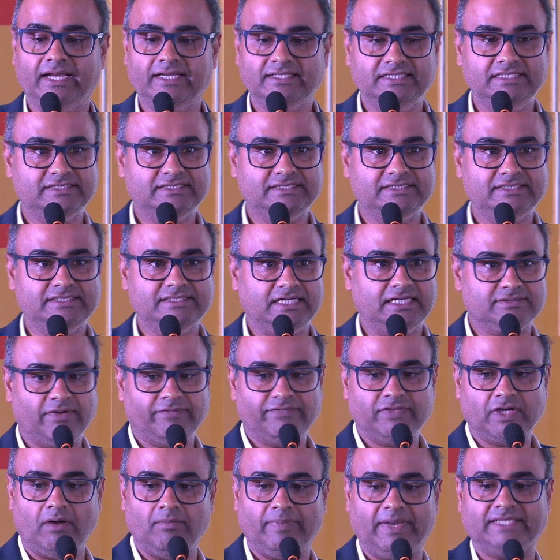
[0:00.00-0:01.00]
Right? These are
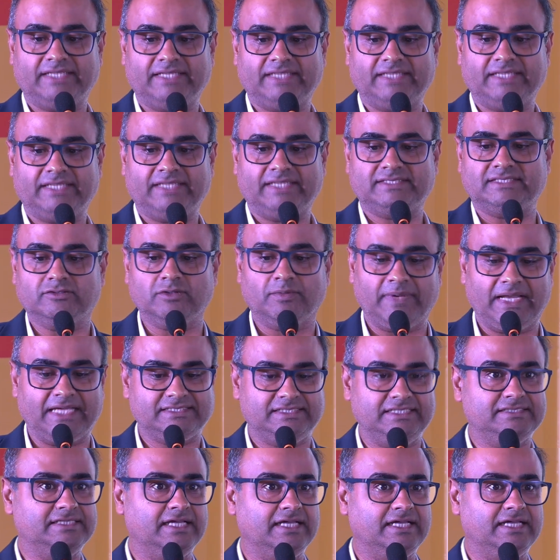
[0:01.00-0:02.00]
some of the complex
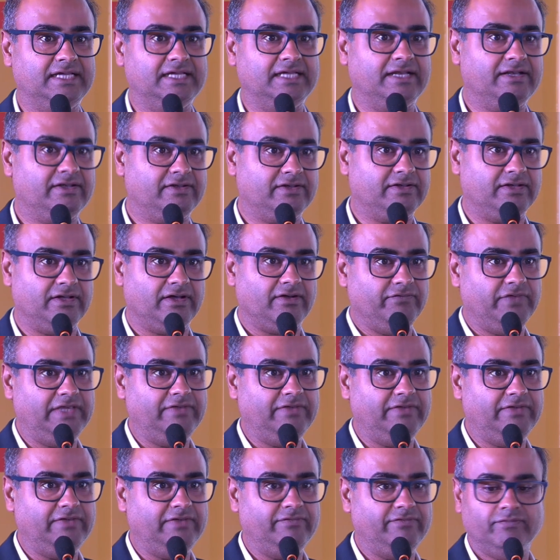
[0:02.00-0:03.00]
arthroplasties that
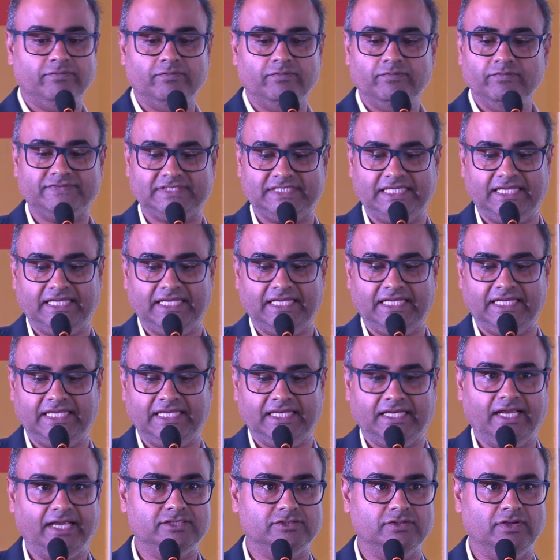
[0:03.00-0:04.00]
we have
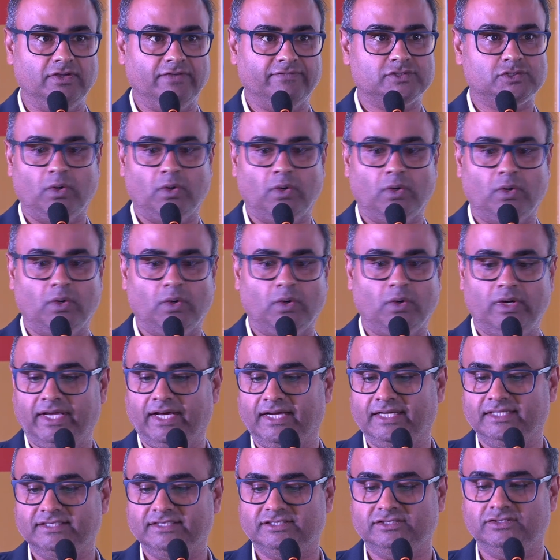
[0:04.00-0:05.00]
seen, right? You have
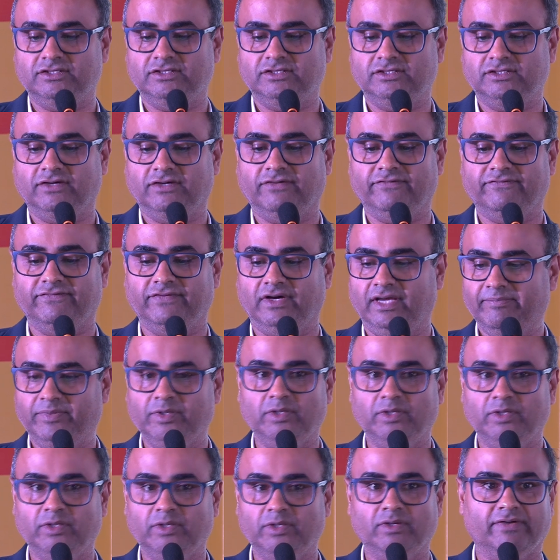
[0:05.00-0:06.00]
shoulders, you have
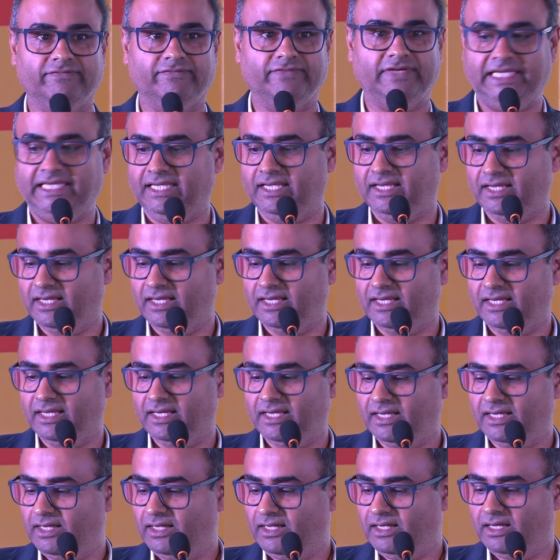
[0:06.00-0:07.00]
hip, you have
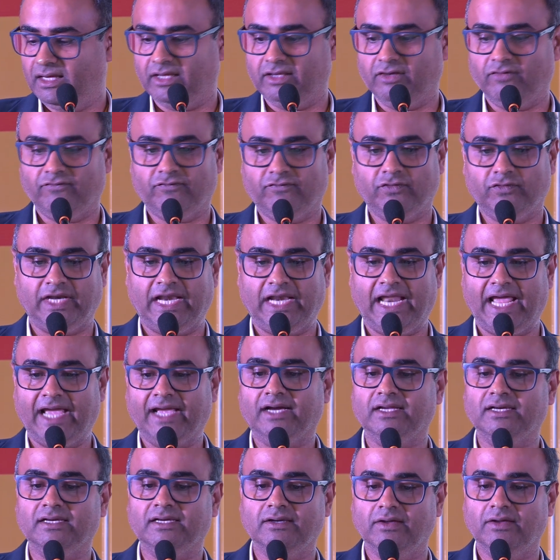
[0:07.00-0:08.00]
knee, your foot
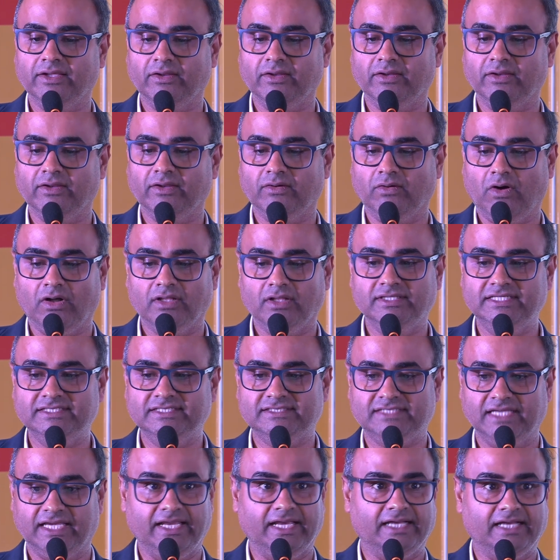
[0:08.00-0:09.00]
and ankle,
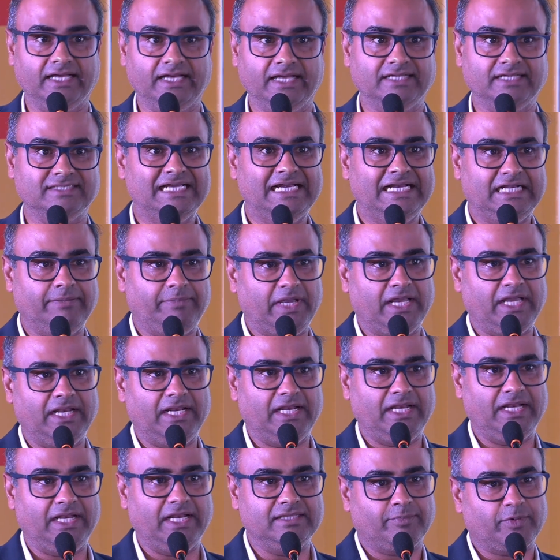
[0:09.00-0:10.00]
all these areas.
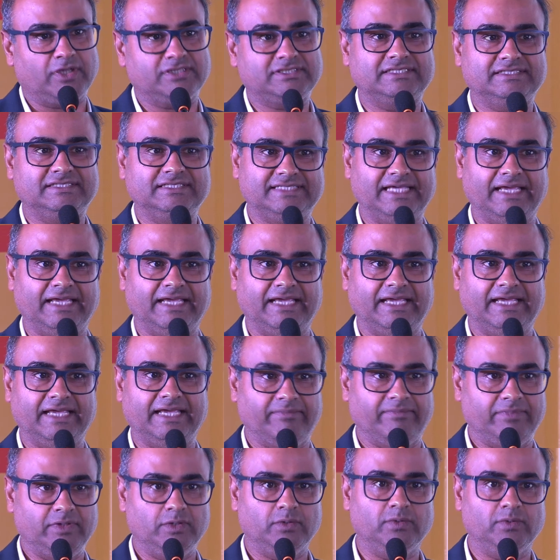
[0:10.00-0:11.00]
Typically the process is
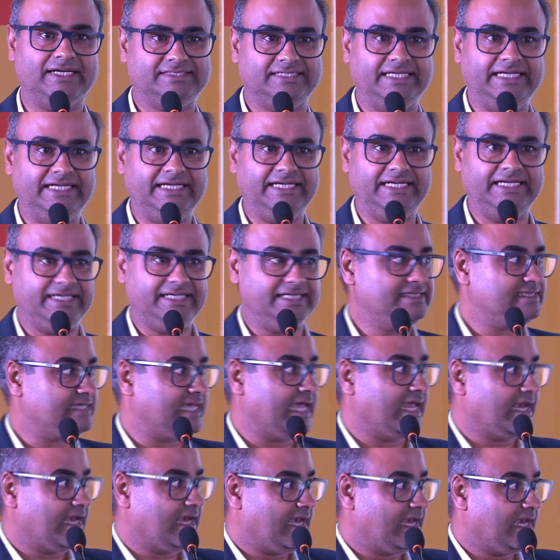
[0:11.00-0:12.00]
same. You get a
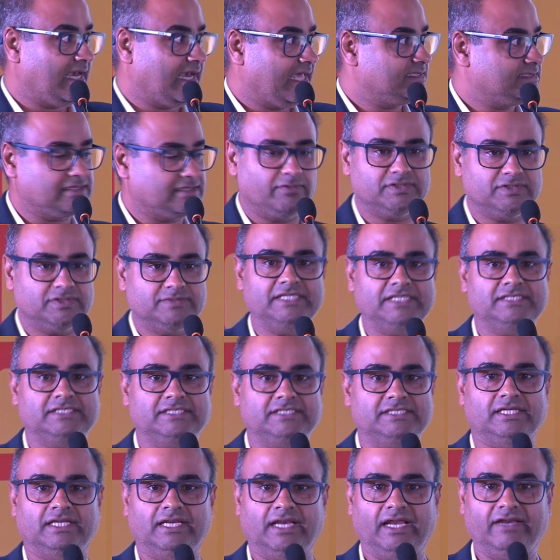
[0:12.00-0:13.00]
CT scan, like the sir was
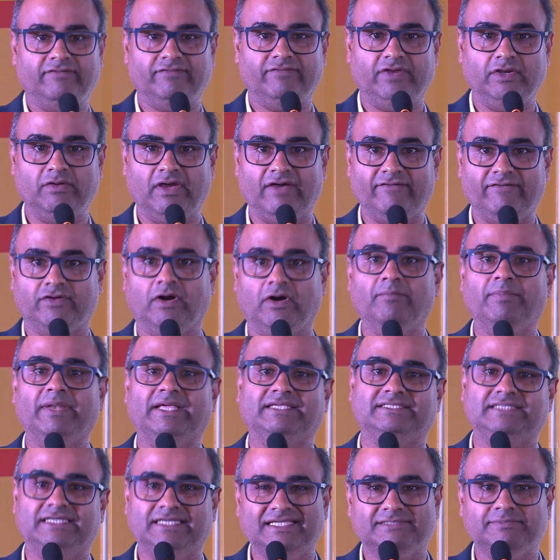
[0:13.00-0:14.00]
mentioning, right? When you have
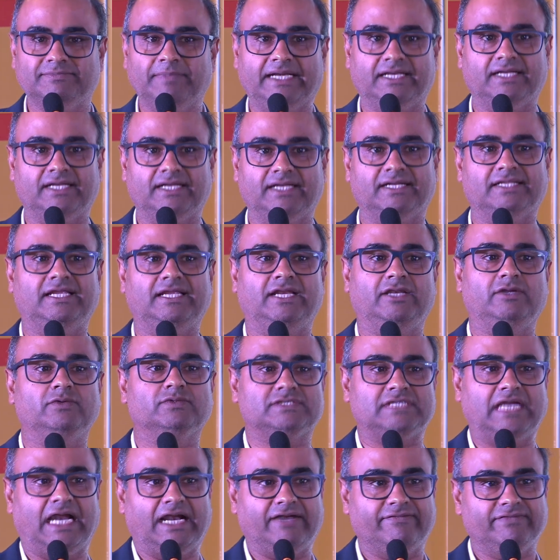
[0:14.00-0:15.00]
complexity, it's better
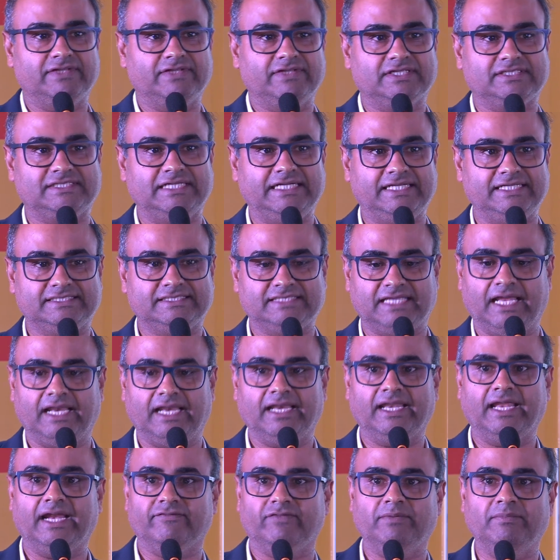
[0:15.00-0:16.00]
that you start with a CT
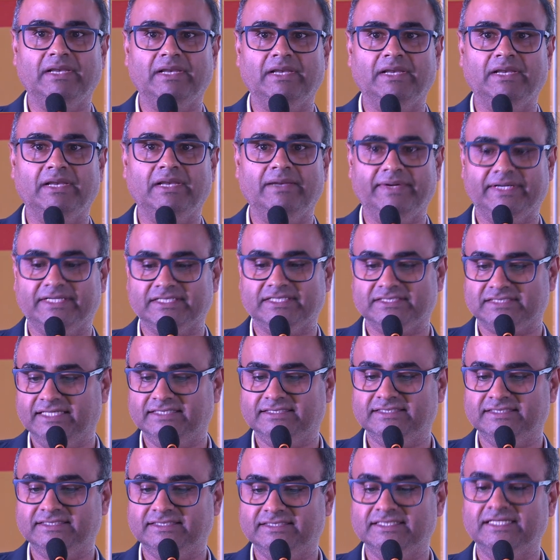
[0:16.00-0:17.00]
scan, get a 1 millimeter
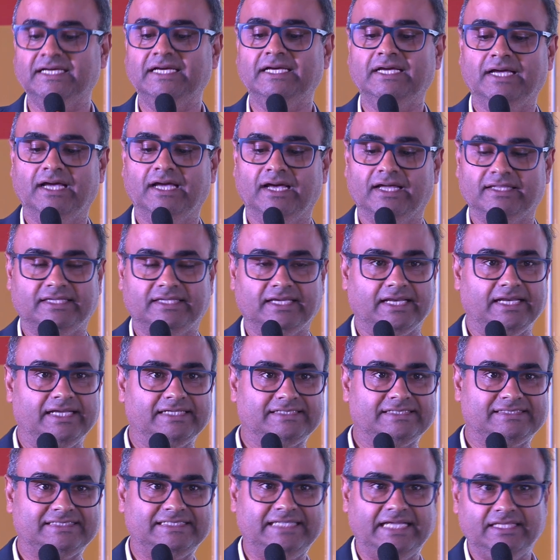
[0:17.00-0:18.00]
slice
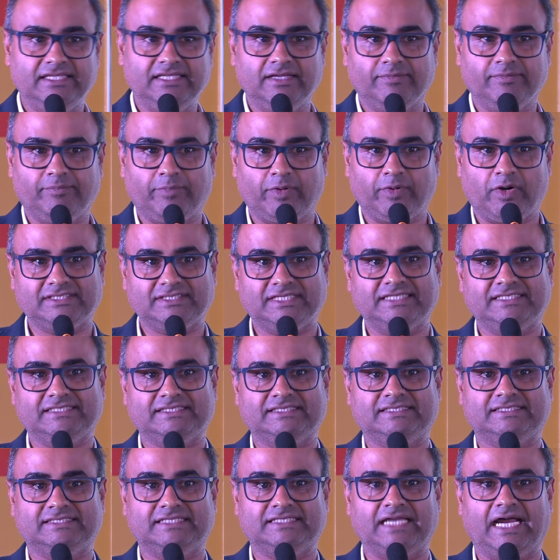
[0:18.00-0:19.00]
thickness. Then the
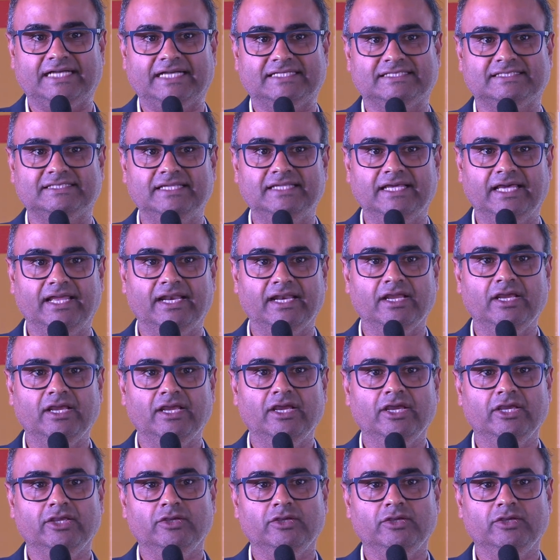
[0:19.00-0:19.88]
process starts there.